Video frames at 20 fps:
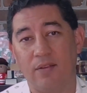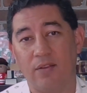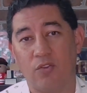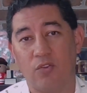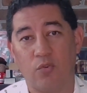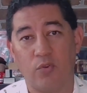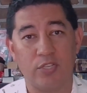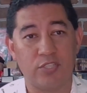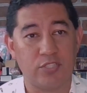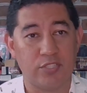
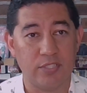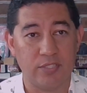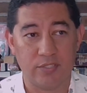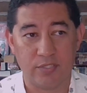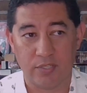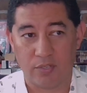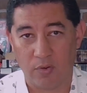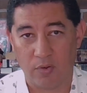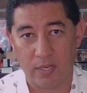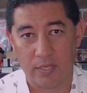Christians
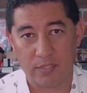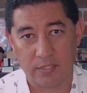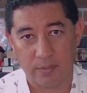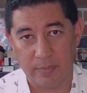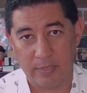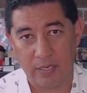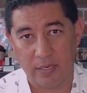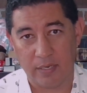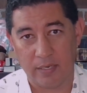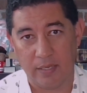across
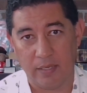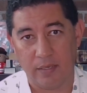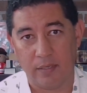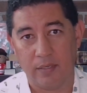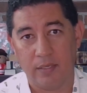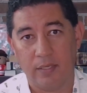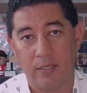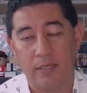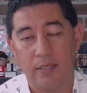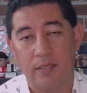America,
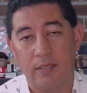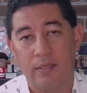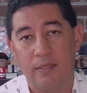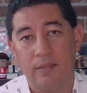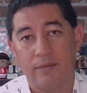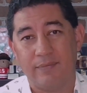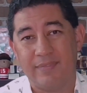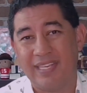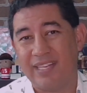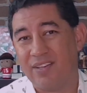
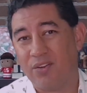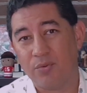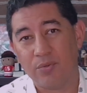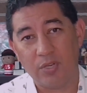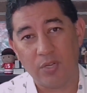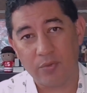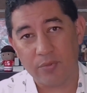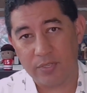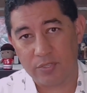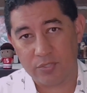they don't
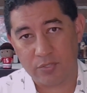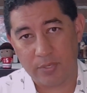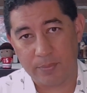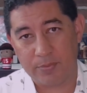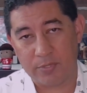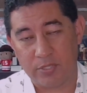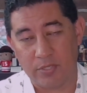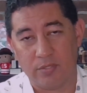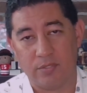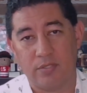know their
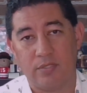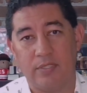scriptures.